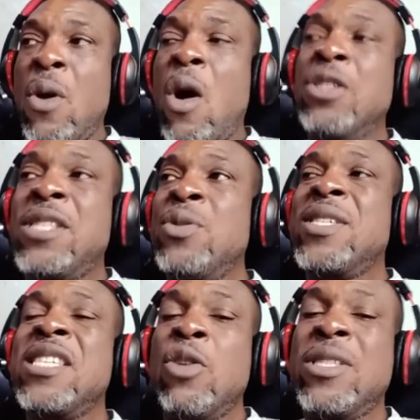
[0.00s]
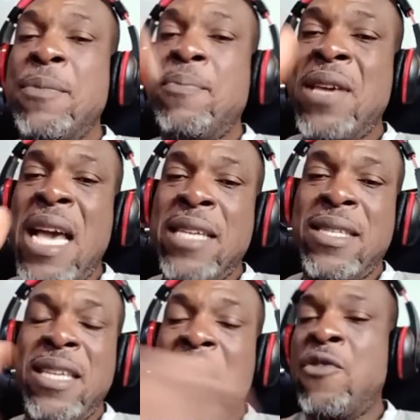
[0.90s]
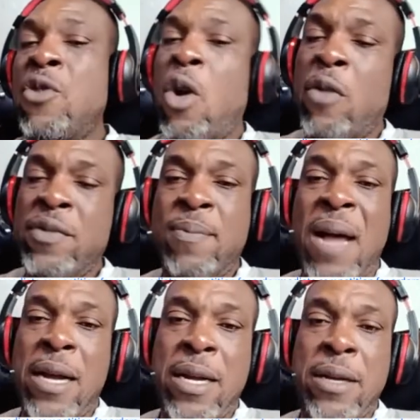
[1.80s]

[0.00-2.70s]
until COTPS even comes back.